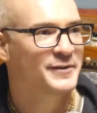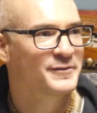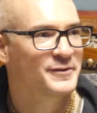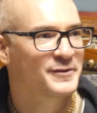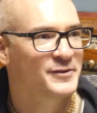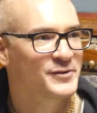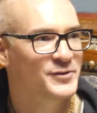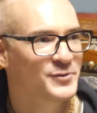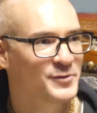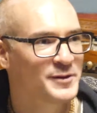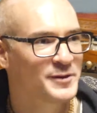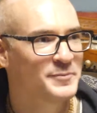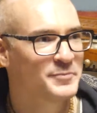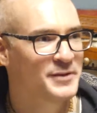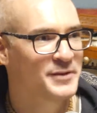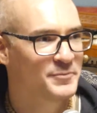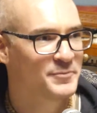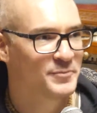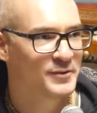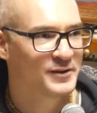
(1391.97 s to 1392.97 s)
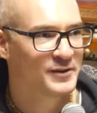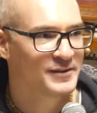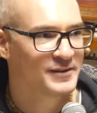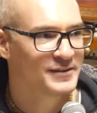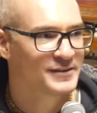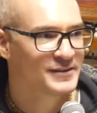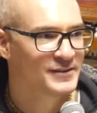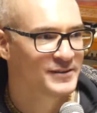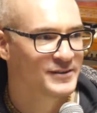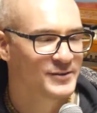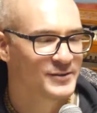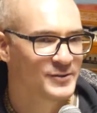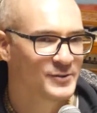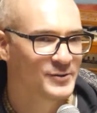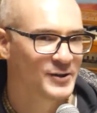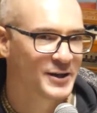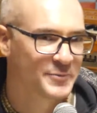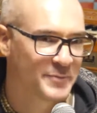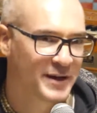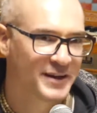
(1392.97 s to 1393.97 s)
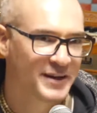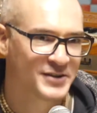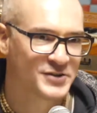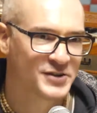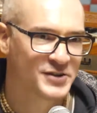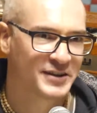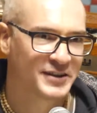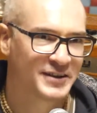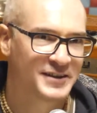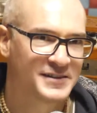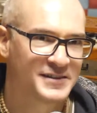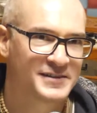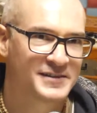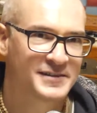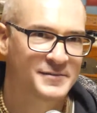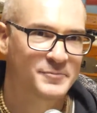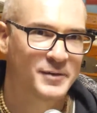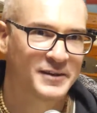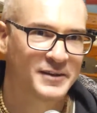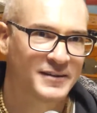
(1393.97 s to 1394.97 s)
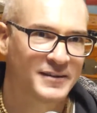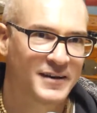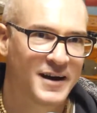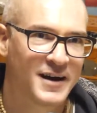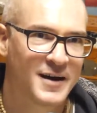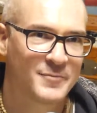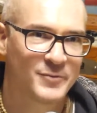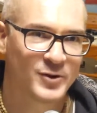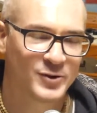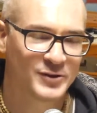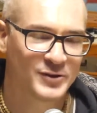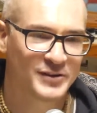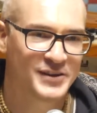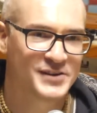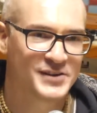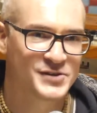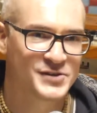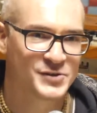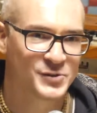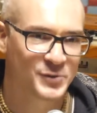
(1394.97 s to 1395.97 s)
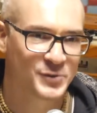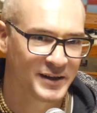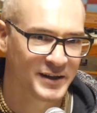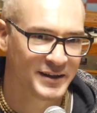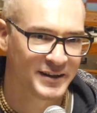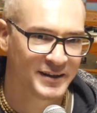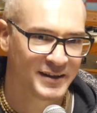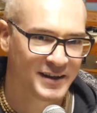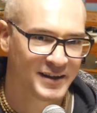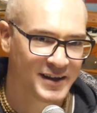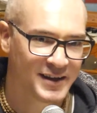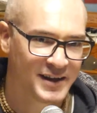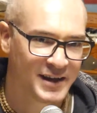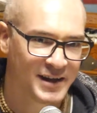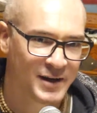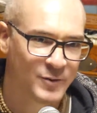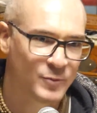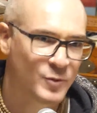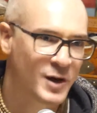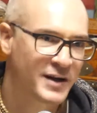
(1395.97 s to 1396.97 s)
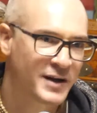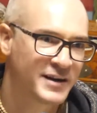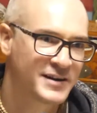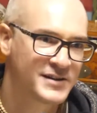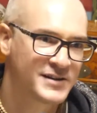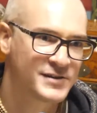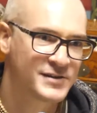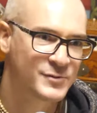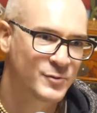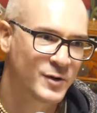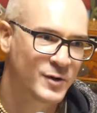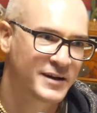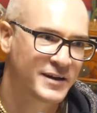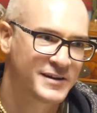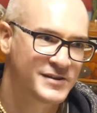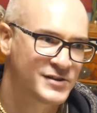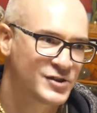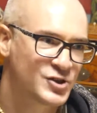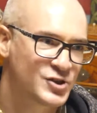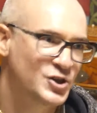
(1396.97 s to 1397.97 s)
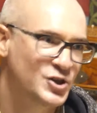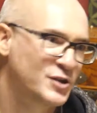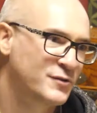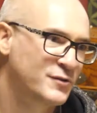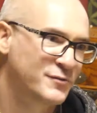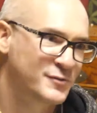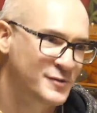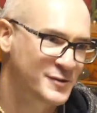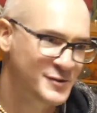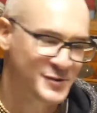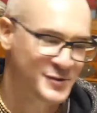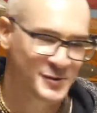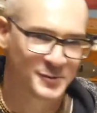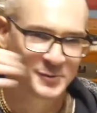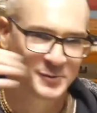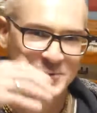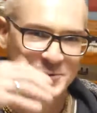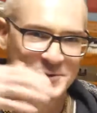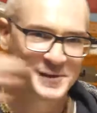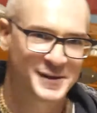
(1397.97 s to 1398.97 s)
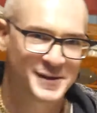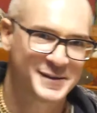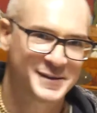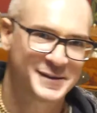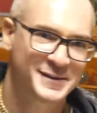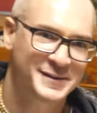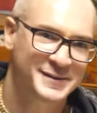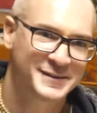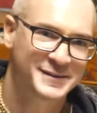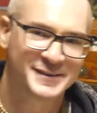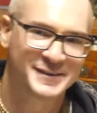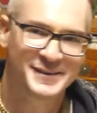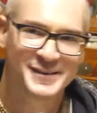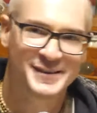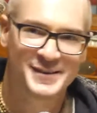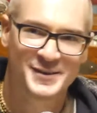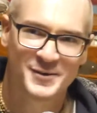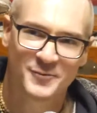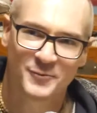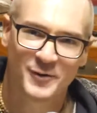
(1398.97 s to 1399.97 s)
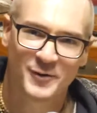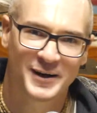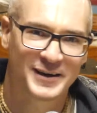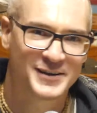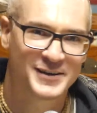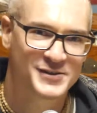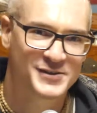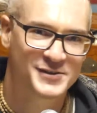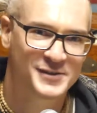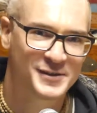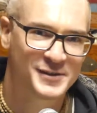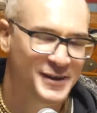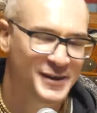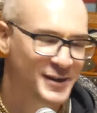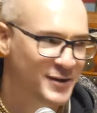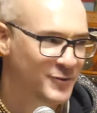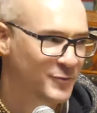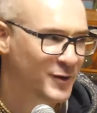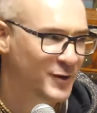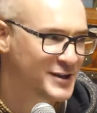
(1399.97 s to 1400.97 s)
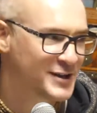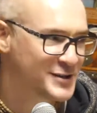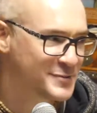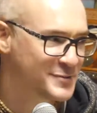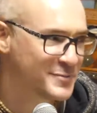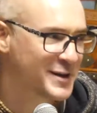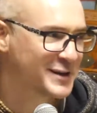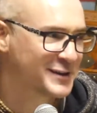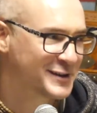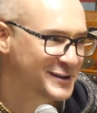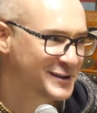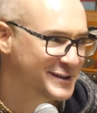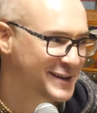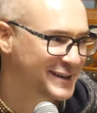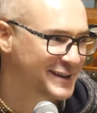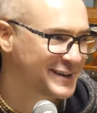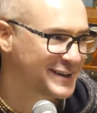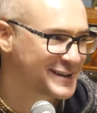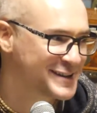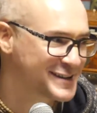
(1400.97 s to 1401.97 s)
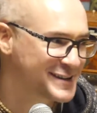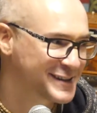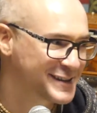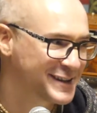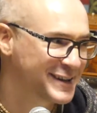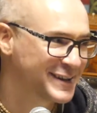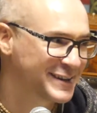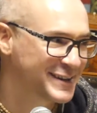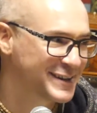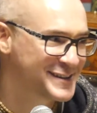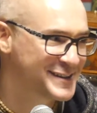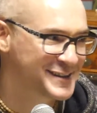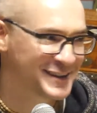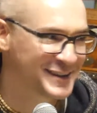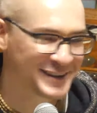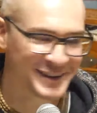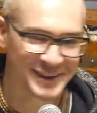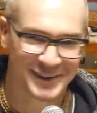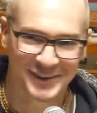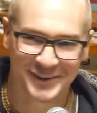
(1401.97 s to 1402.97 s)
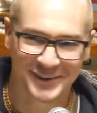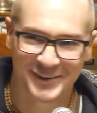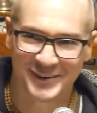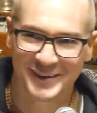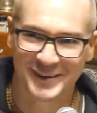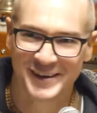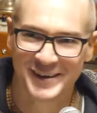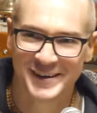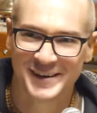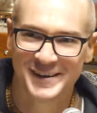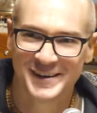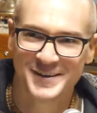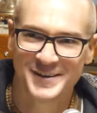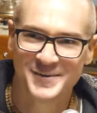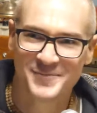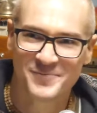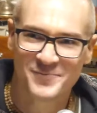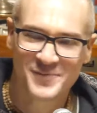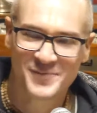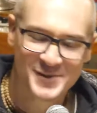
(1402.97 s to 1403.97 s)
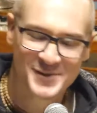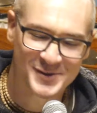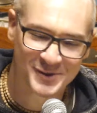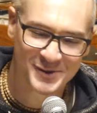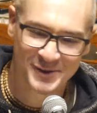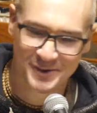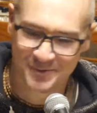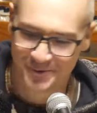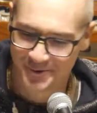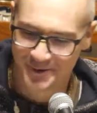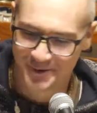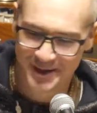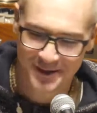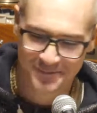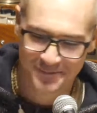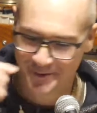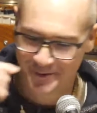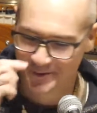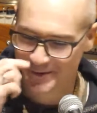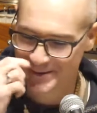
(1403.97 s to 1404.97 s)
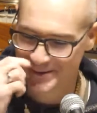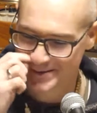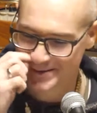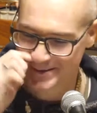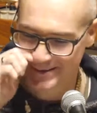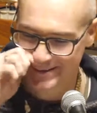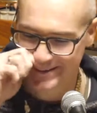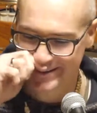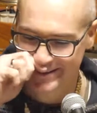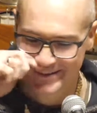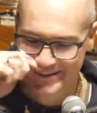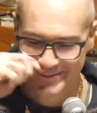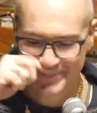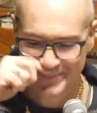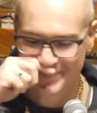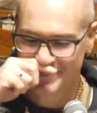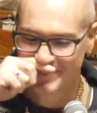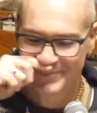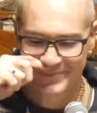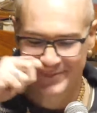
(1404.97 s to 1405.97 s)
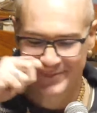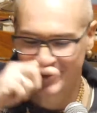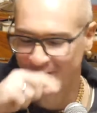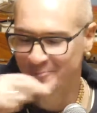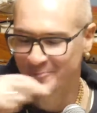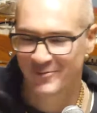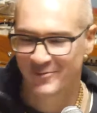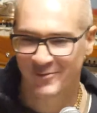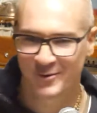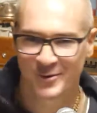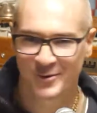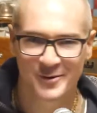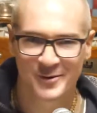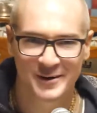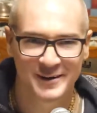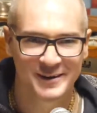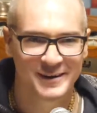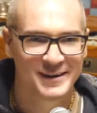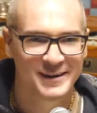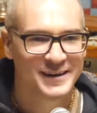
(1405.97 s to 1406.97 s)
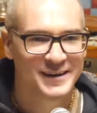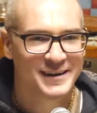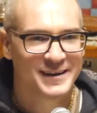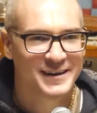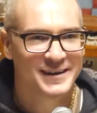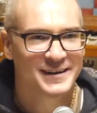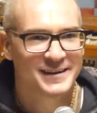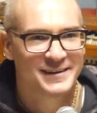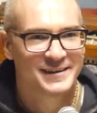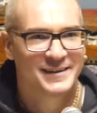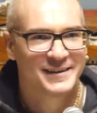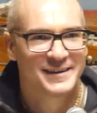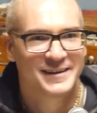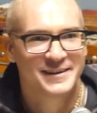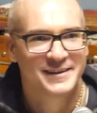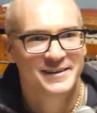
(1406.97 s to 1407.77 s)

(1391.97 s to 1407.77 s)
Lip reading: three people who are managing this. But among these three, one is chief, so to say. One is better than this these other two. So if you come to this top floor, then